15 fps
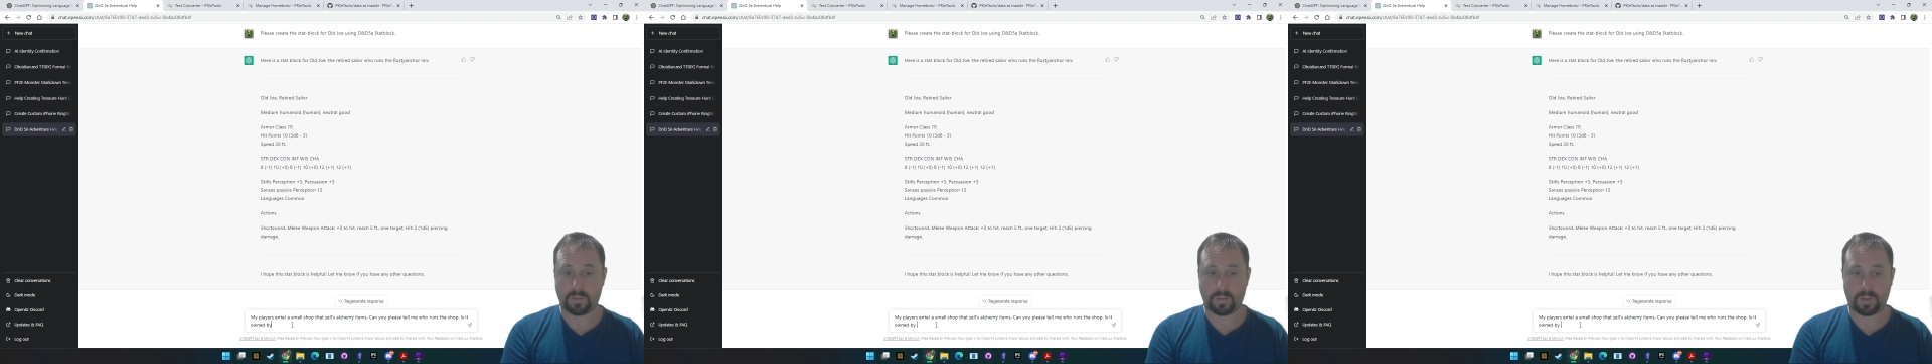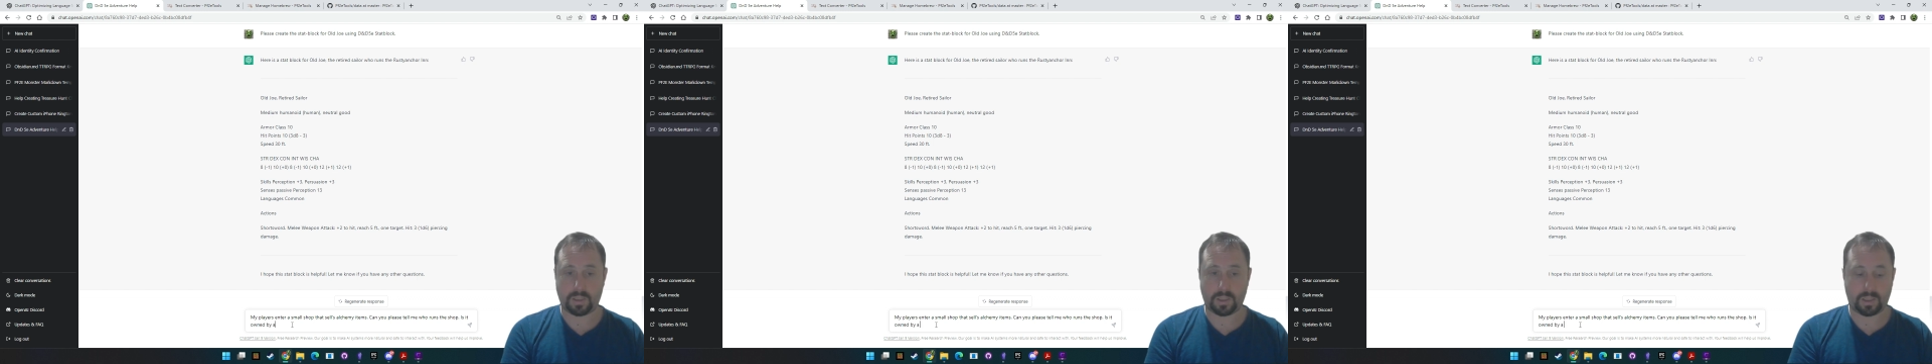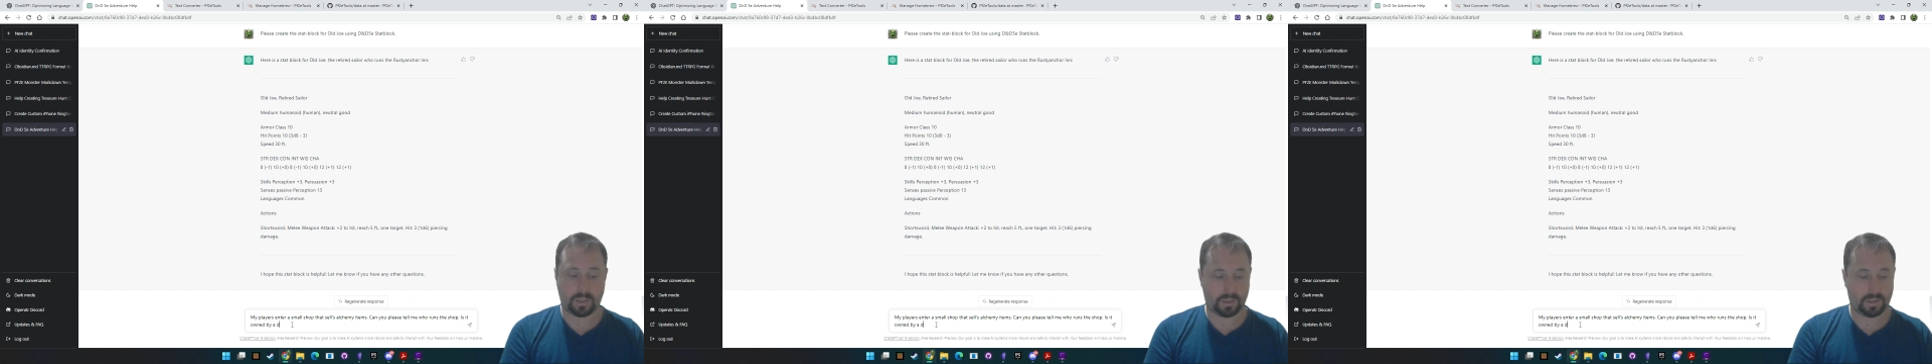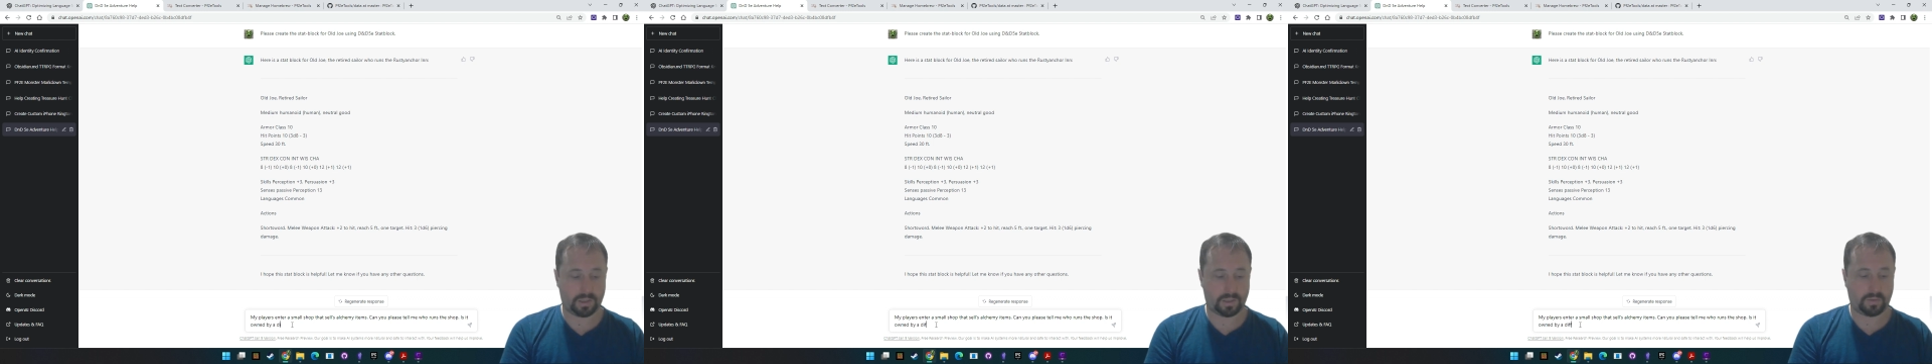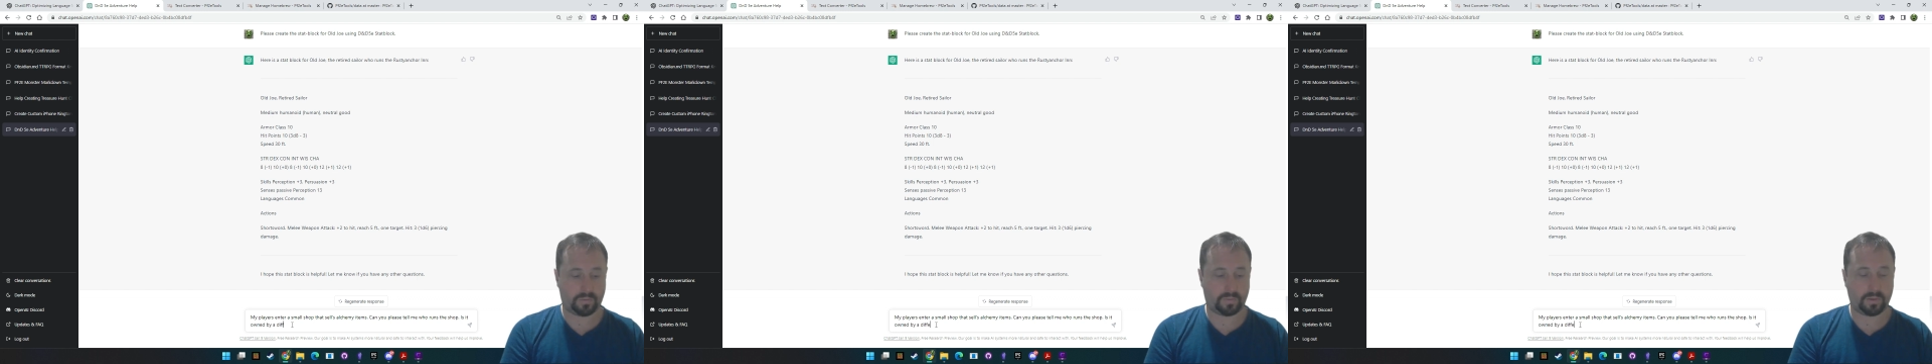by a
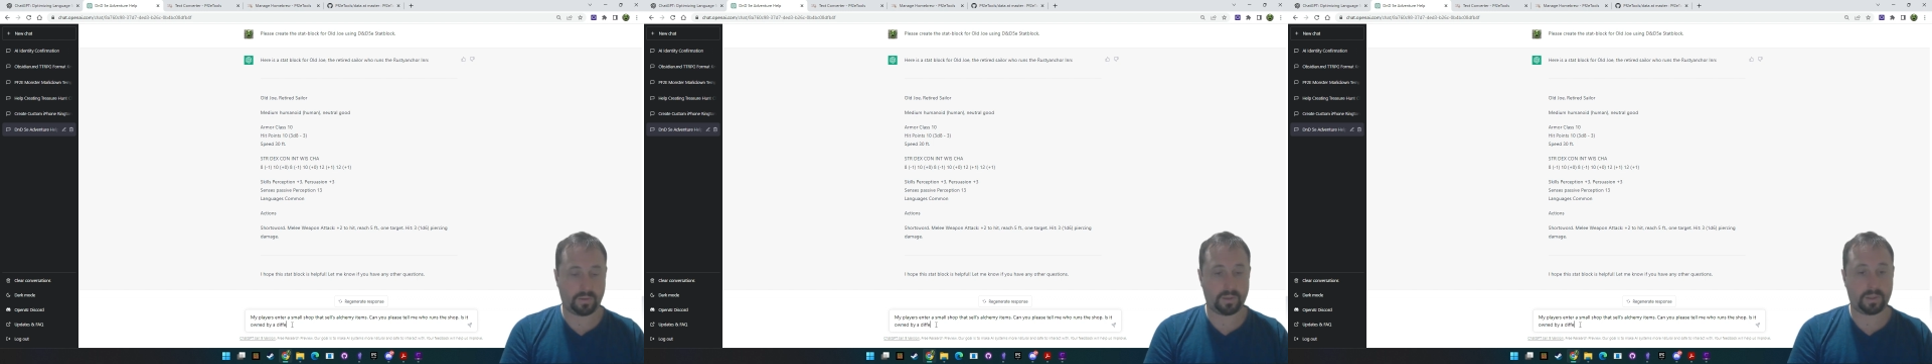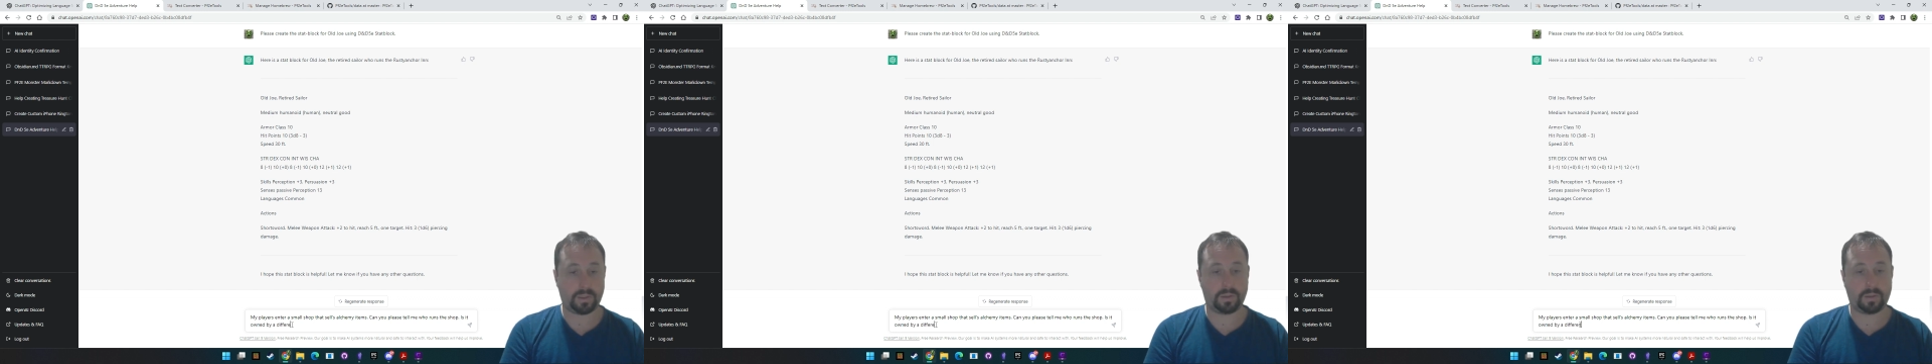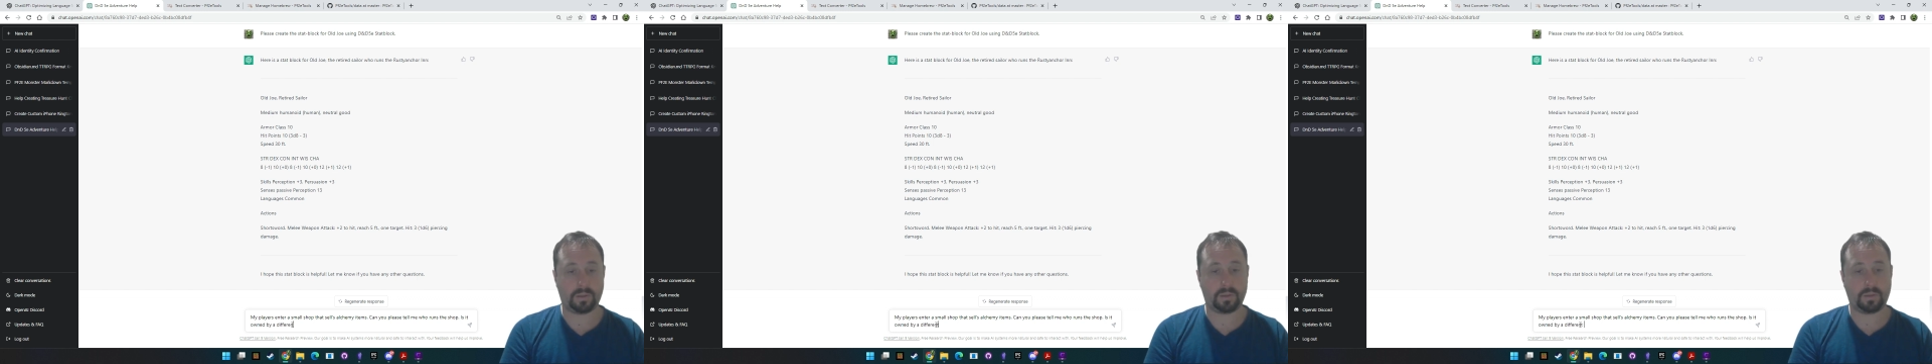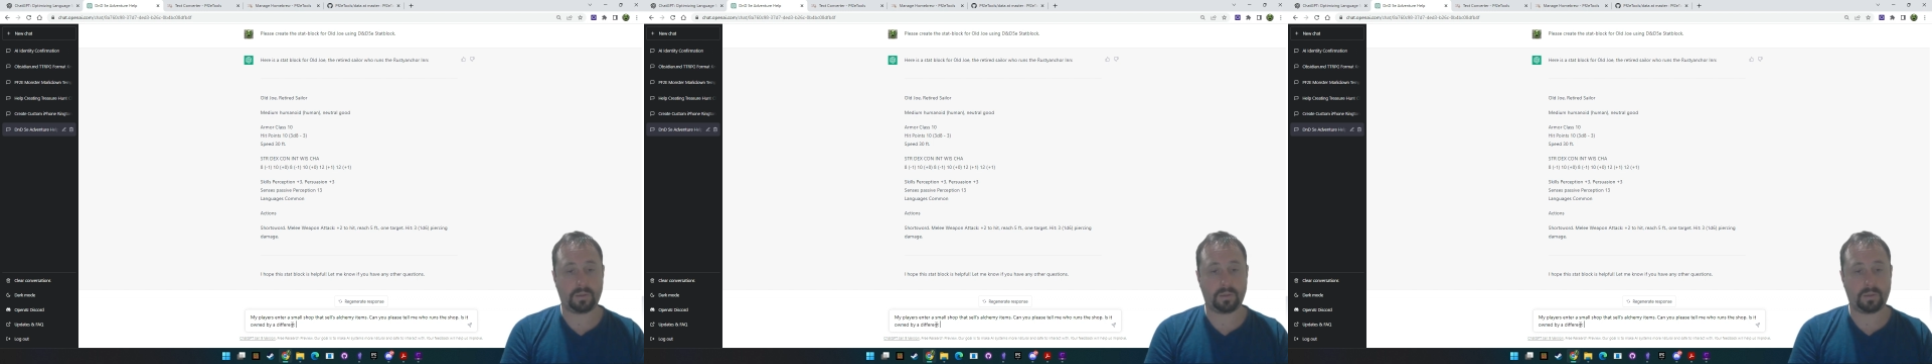different